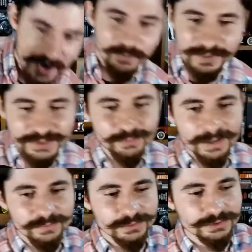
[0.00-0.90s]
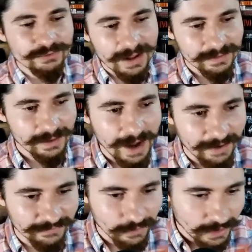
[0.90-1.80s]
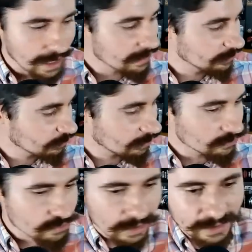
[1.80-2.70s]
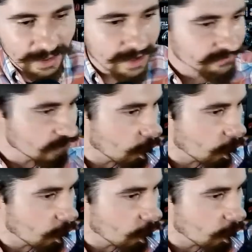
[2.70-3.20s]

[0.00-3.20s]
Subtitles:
which one would you rather have, okay? You rather have